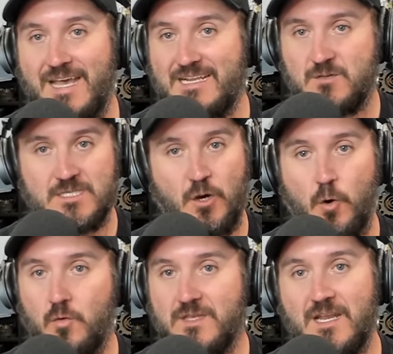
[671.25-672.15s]
That's what's
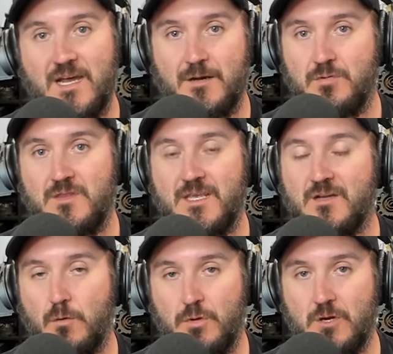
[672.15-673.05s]
holding up the
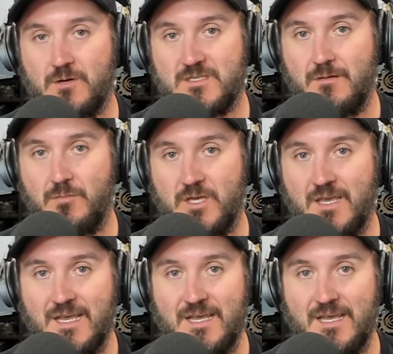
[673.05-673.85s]
indoor blower assembly.